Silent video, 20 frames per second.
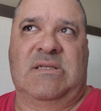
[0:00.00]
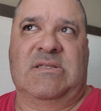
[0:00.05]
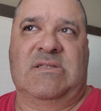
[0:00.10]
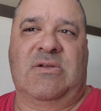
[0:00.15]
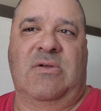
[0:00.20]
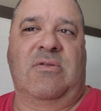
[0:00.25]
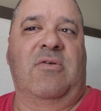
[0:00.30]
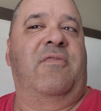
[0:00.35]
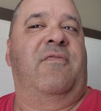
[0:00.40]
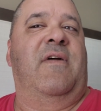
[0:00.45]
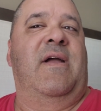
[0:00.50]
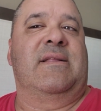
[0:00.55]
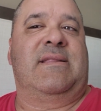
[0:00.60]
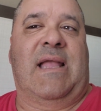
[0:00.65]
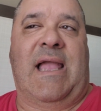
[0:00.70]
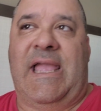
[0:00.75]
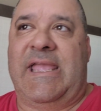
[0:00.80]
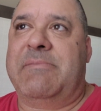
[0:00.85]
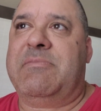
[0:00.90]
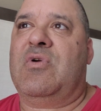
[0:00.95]
So the
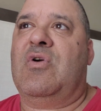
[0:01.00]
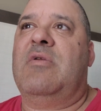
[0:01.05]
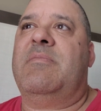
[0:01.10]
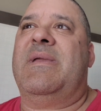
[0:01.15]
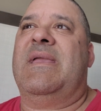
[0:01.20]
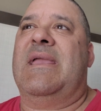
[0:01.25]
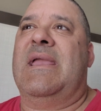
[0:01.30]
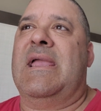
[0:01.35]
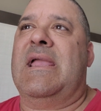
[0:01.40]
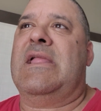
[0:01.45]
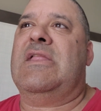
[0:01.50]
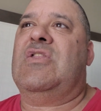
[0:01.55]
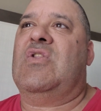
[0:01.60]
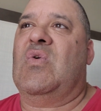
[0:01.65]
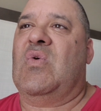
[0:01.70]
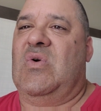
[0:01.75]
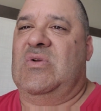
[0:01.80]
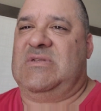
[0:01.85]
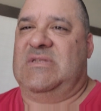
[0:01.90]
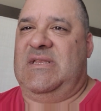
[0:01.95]
fact I am going to be
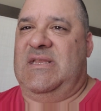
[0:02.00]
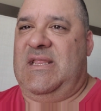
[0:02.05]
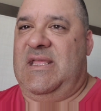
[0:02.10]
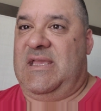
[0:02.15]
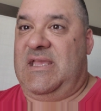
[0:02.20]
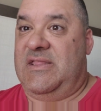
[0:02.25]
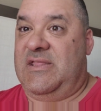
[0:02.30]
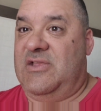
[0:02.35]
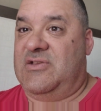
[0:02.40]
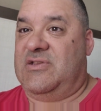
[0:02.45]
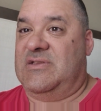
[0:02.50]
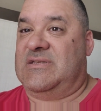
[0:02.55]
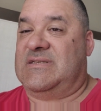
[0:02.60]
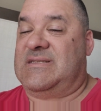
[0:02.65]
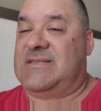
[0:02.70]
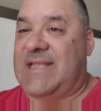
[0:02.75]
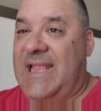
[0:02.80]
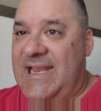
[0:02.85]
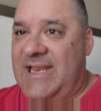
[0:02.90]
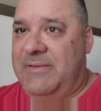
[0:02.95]
indoors in an air-conditioned
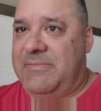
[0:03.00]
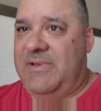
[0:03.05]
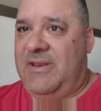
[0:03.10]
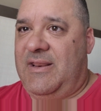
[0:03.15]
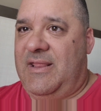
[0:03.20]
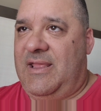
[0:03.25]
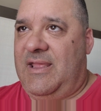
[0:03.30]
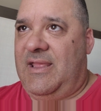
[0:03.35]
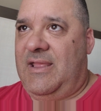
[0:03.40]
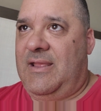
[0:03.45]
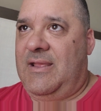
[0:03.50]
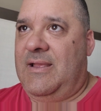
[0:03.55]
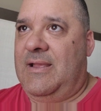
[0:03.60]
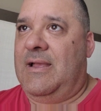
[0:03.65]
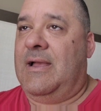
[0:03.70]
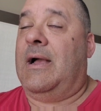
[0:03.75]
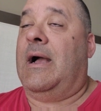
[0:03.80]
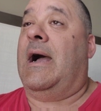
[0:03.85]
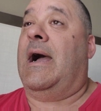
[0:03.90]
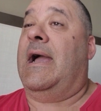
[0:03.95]
stadium today,
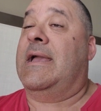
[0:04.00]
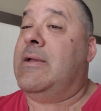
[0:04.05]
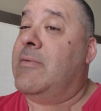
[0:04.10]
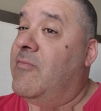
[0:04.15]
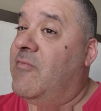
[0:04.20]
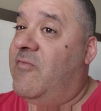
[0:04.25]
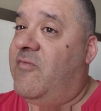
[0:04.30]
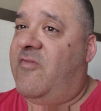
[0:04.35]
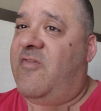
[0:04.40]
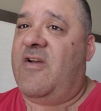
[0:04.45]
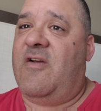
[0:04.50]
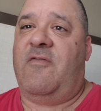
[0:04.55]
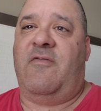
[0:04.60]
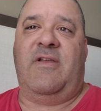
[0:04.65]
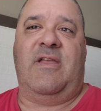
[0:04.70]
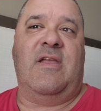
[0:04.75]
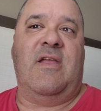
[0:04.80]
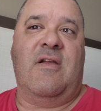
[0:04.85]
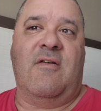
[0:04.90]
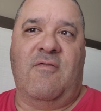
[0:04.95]
I am
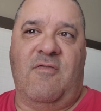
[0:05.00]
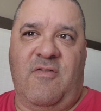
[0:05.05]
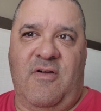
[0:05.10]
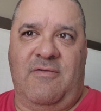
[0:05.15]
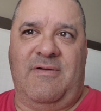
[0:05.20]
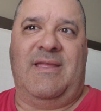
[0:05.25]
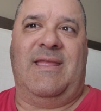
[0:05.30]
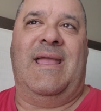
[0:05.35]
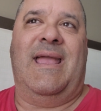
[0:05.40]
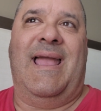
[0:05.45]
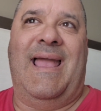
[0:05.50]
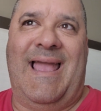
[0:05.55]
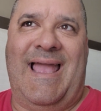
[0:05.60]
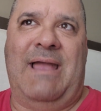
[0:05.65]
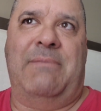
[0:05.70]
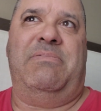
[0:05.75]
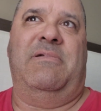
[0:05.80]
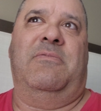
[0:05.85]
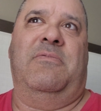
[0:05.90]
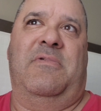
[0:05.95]
very, very
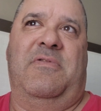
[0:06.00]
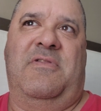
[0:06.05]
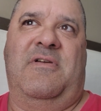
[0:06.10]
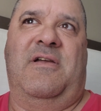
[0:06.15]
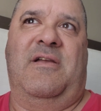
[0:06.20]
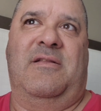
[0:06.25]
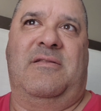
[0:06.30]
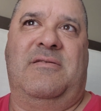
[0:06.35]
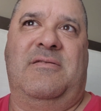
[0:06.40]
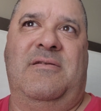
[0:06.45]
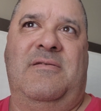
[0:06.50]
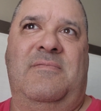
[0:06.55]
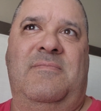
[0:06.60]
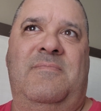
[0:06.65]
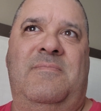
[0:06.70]
happy with that.